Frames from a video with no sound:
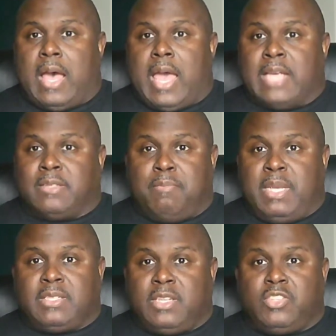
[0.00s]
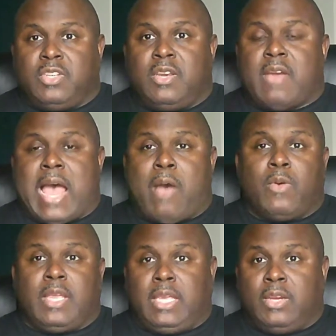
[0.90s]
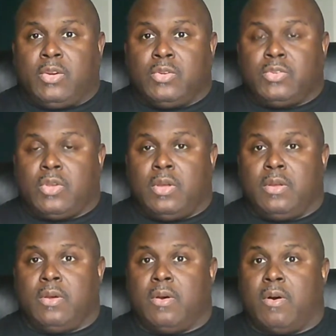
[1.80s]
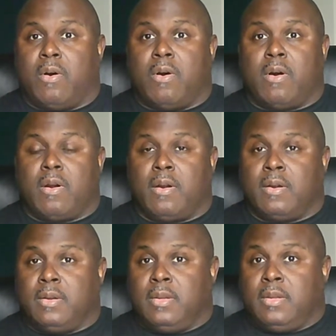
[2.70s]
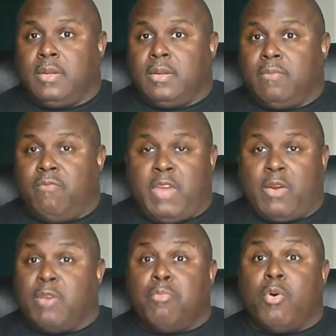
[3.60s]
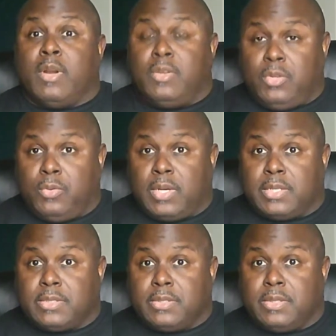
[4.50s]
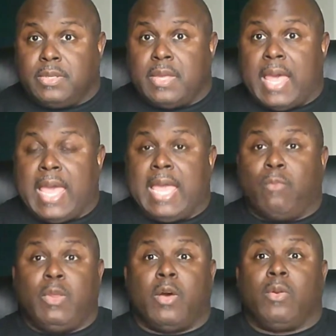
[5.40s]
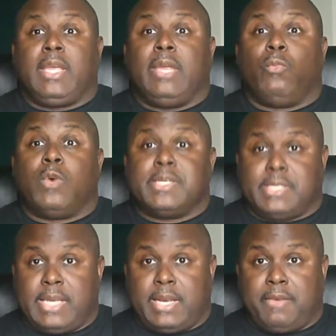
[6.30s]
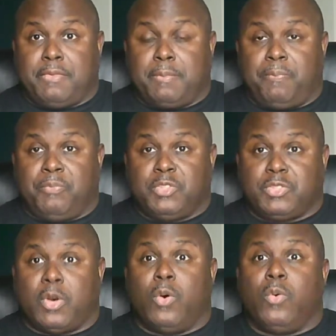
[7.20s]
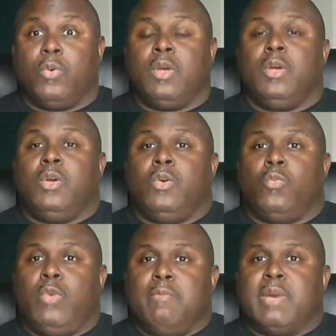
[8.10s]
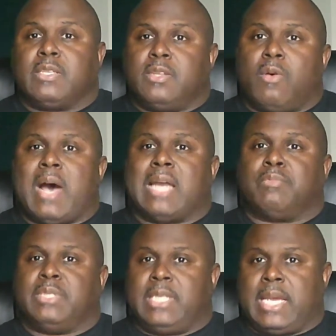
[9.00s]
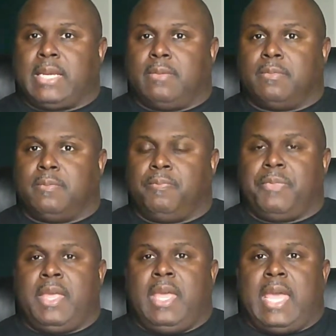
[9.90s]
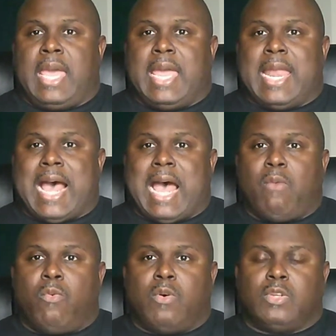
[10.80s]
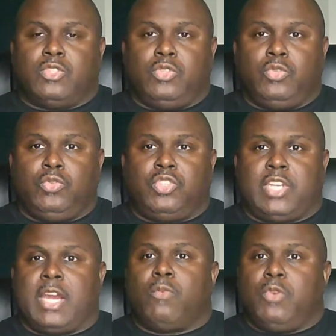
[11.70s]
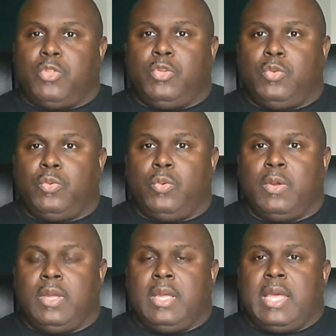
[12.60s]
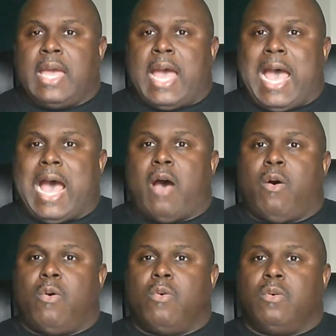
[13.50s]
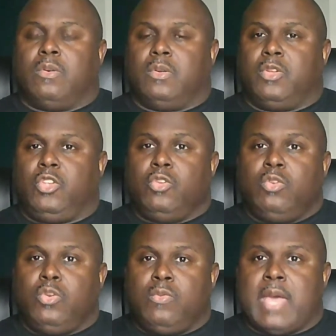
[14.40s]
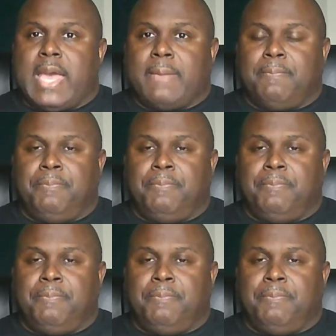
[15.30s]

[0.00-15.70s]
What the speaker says: as a mix engineer, our ears are very important to us. And we only get one set of them. So we must know how to protect them. And I want to share with you how you do that.